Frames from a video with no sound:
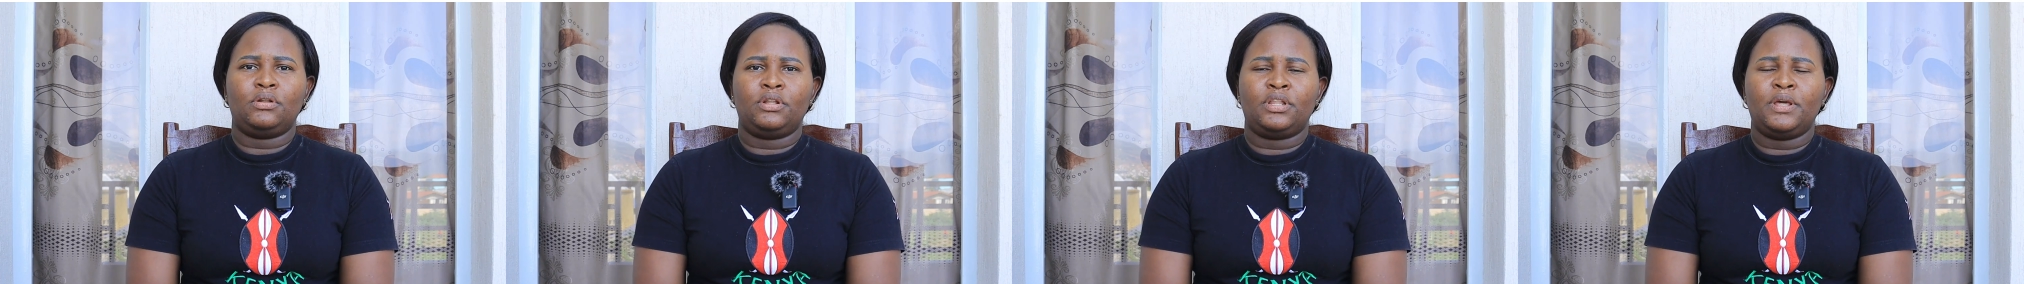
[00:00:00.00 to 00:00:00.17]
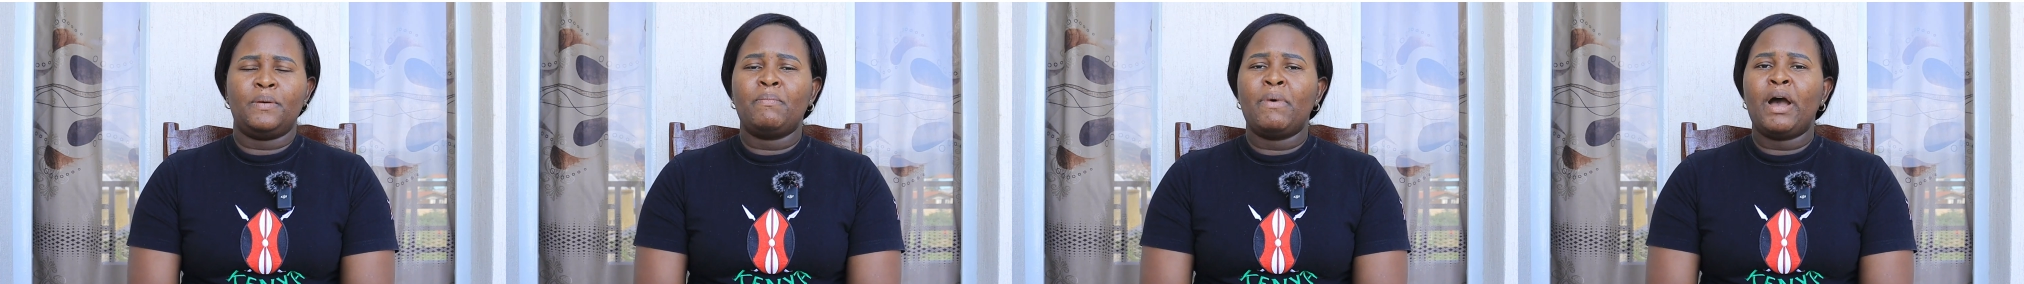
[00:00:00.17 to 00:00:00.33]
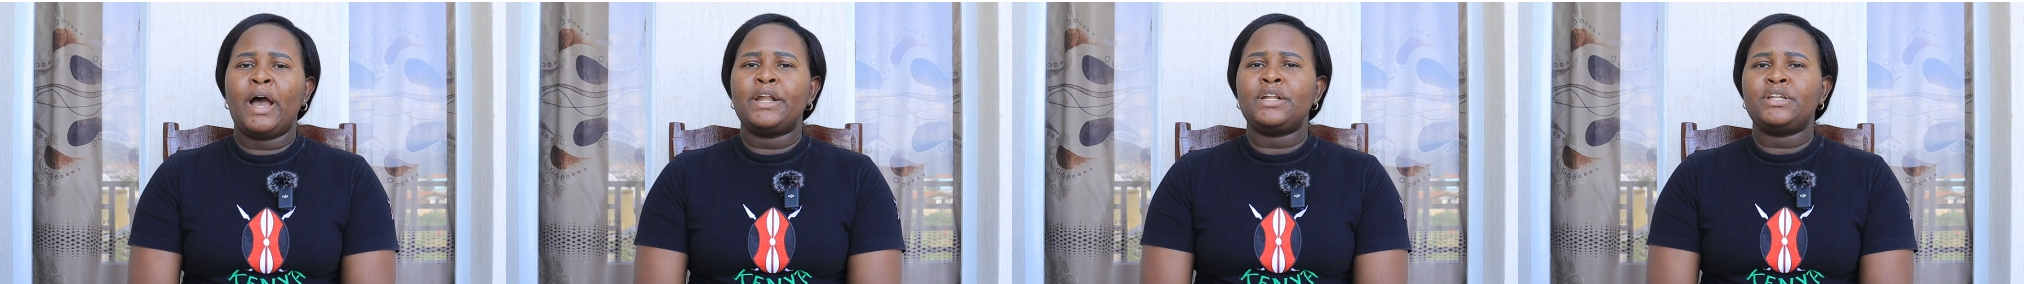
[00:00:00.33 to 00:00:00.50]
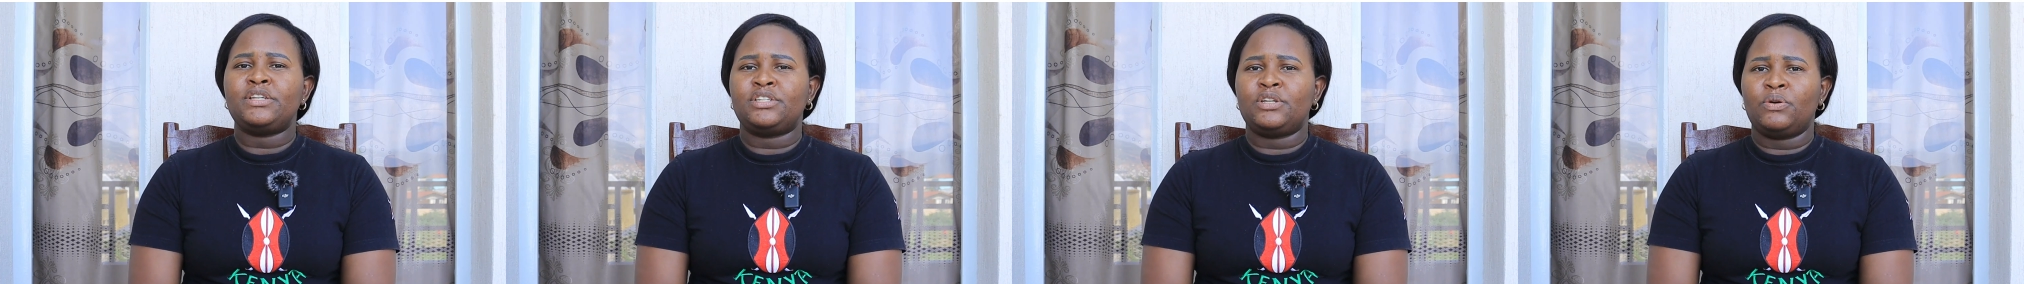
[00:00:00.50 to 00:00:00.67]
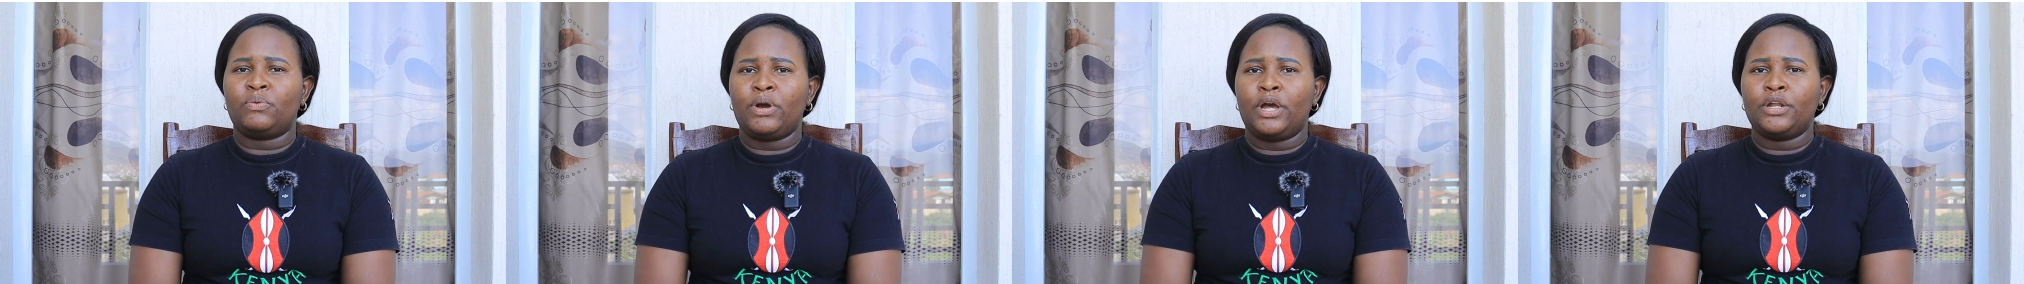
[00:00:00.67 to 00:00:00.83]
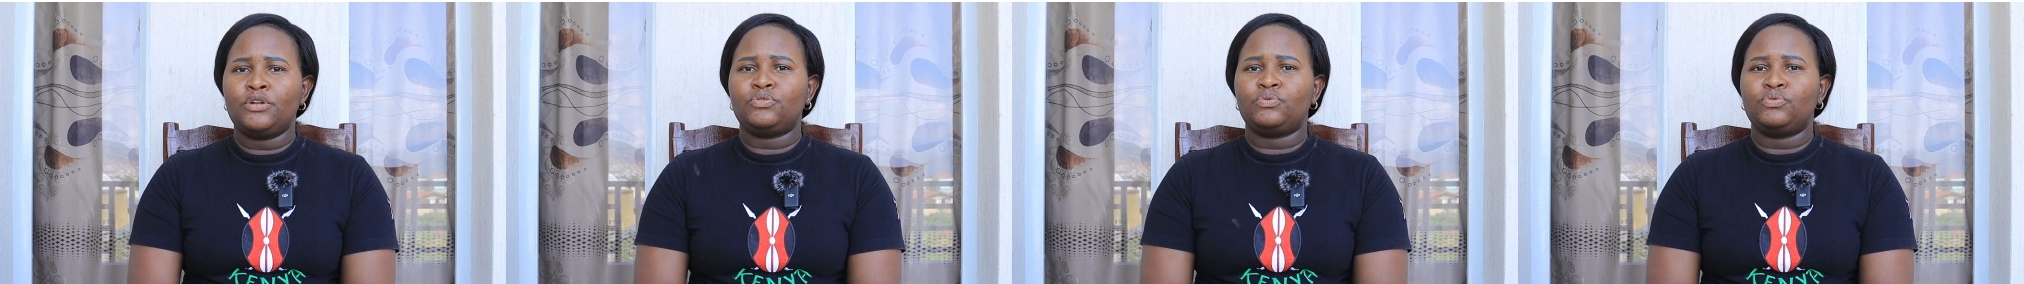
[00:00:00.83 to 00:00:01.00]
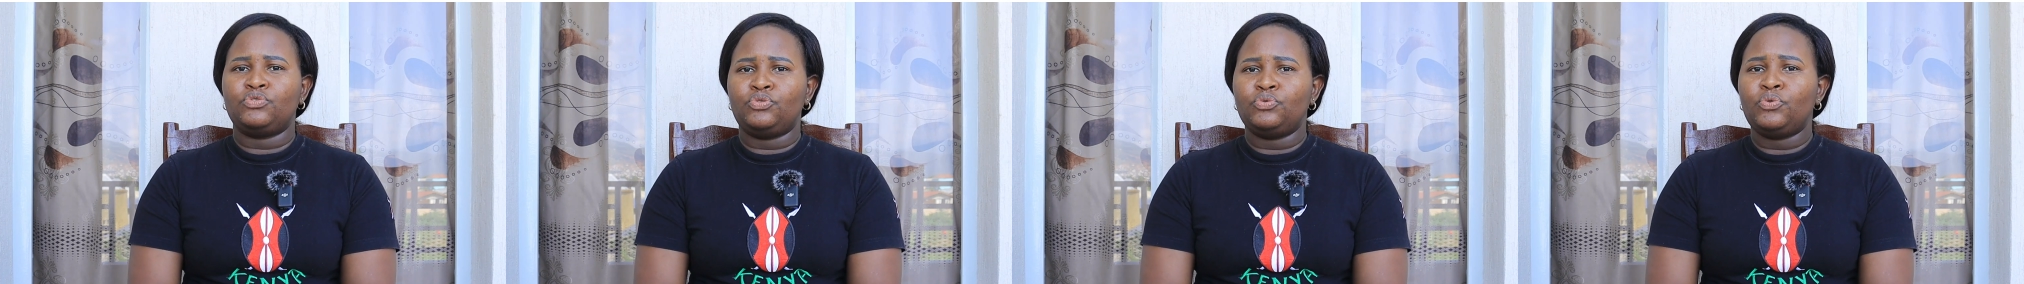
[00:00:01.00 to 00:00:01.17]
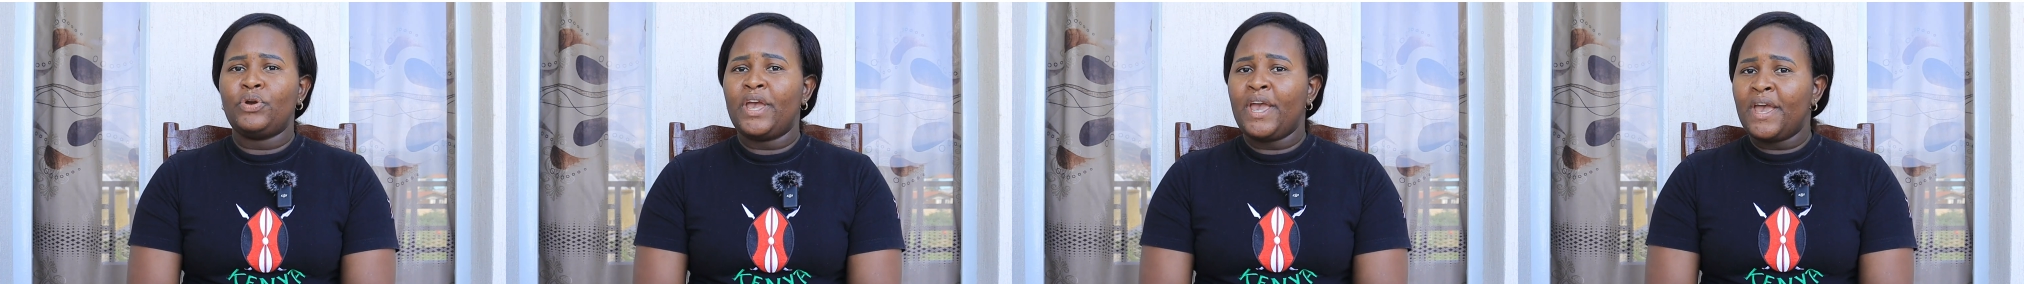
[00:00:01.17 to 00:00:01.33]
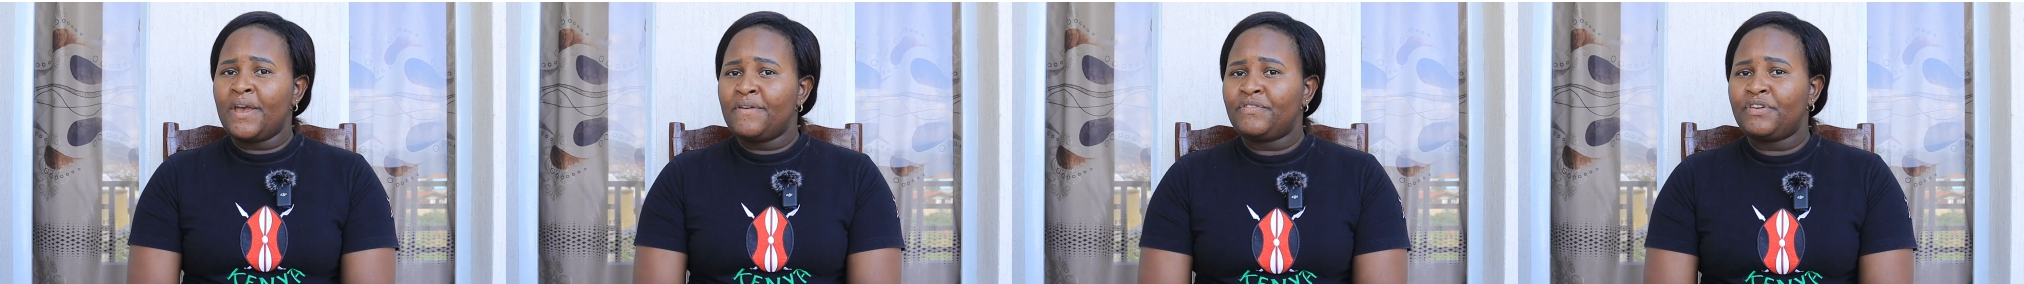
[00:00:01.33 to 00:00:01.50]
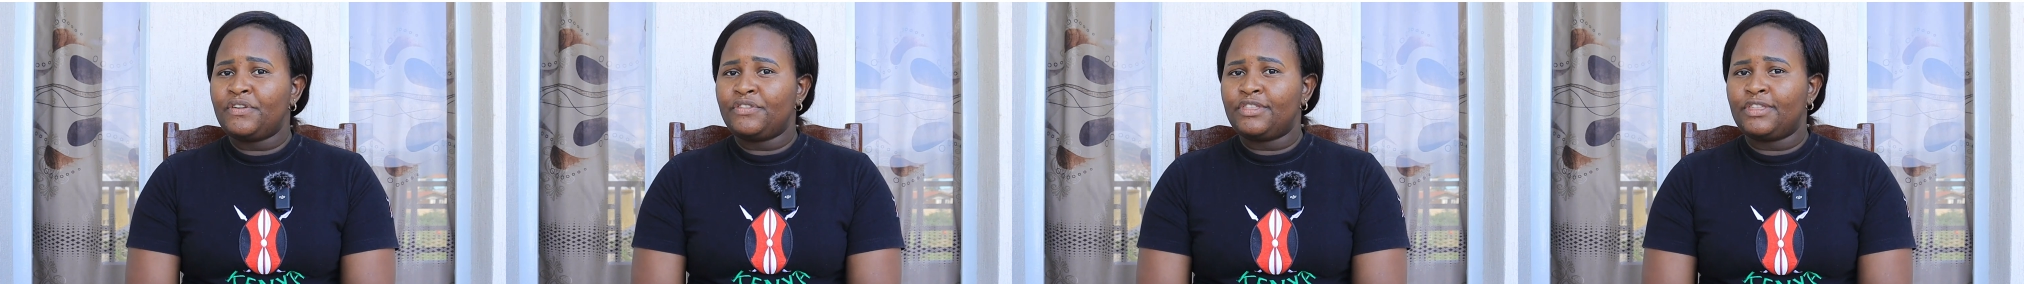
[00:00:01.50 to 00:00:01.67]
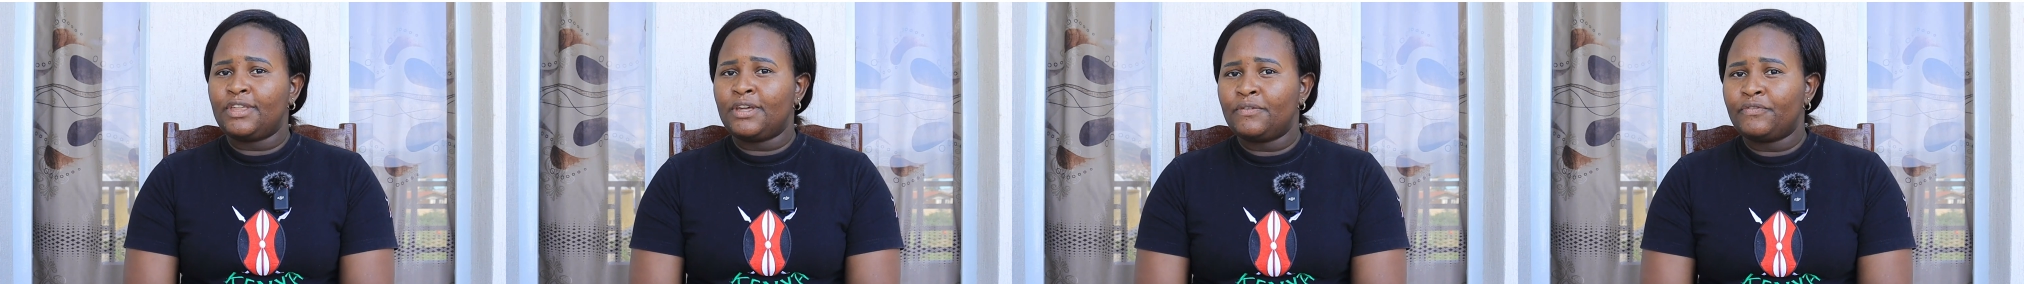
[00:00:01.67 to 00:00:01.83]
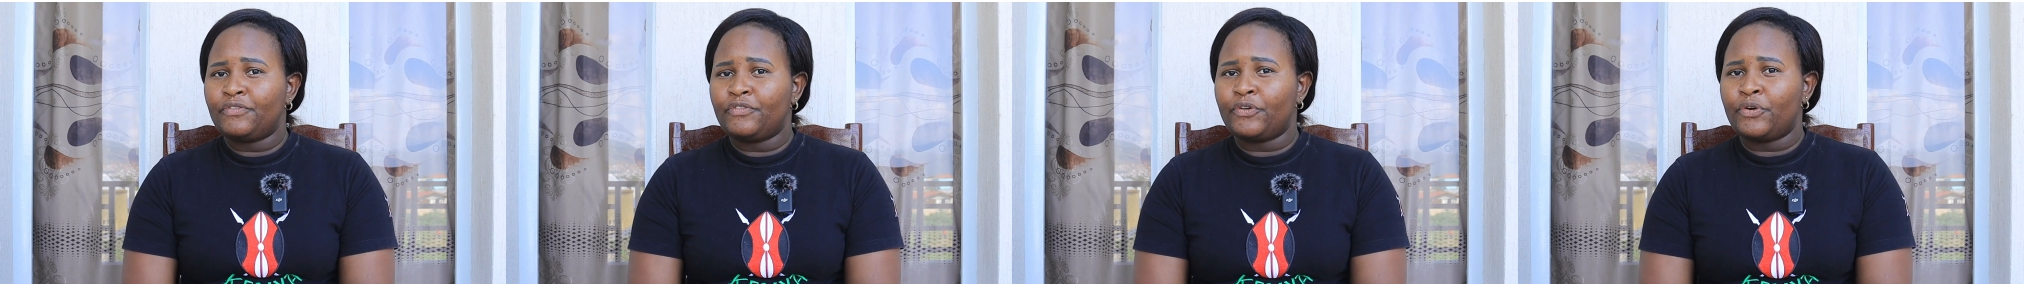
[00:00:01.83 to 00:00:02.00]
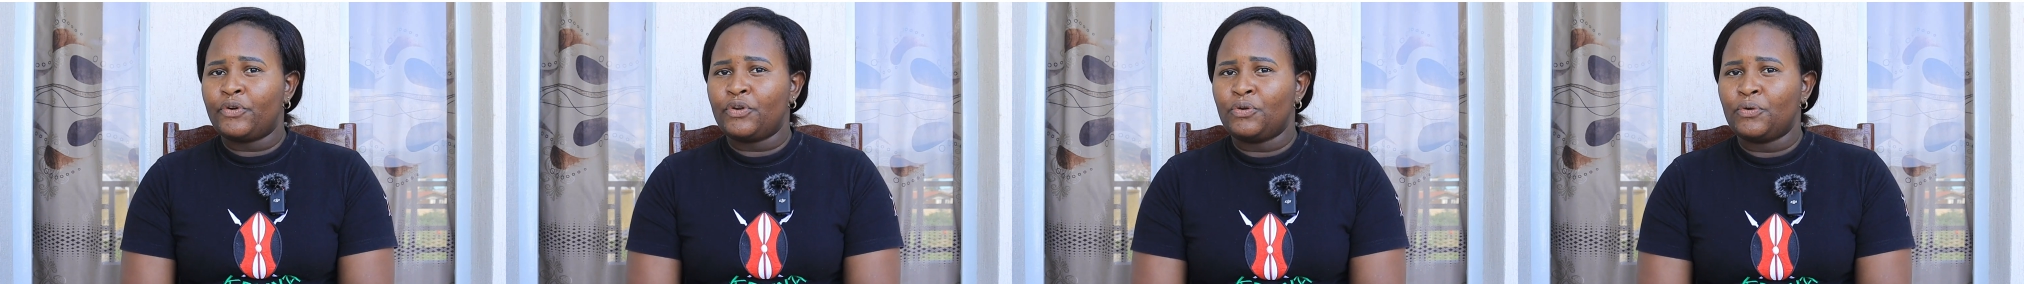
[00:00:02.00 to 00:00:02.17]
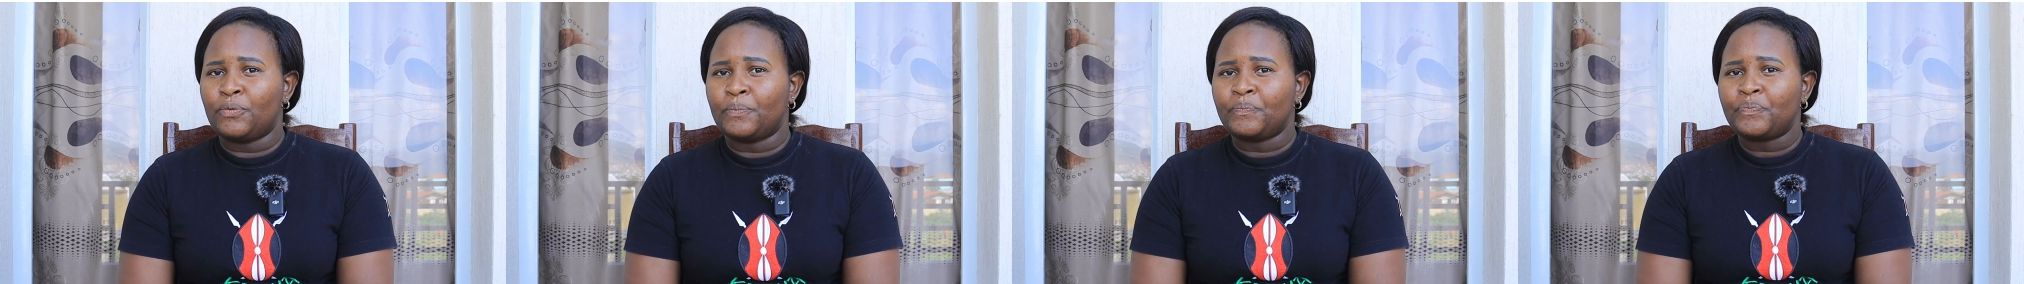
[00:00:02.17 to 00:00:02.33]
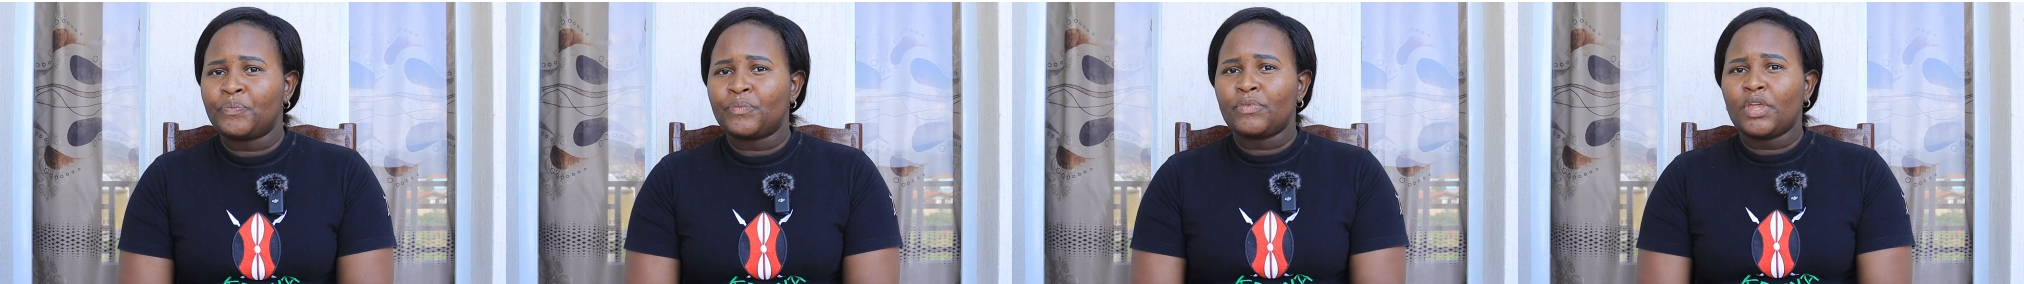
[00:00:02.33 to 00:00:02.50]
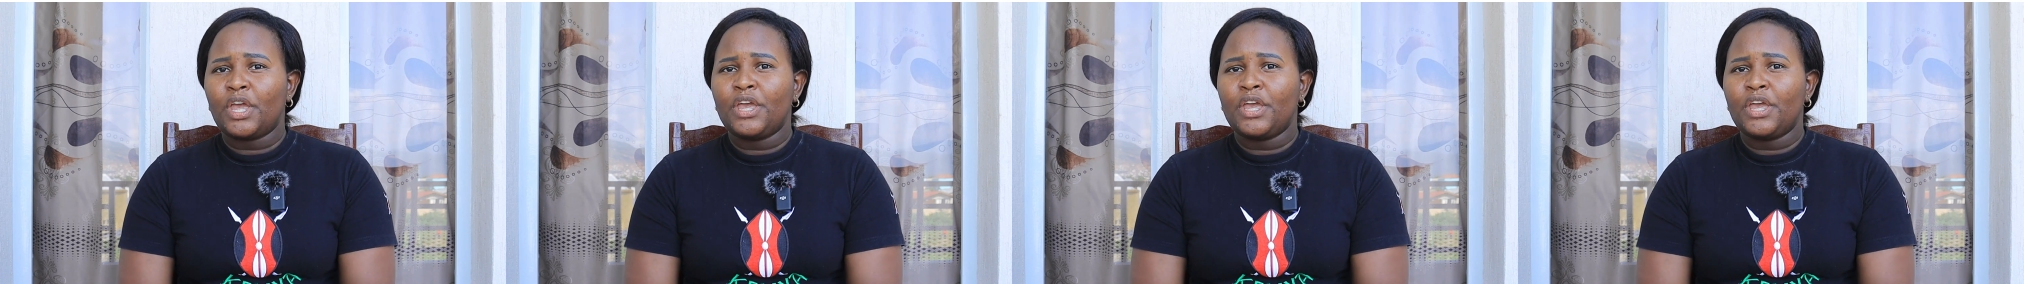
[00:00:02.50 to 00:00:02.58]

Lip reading: the man is the one to do everything for you.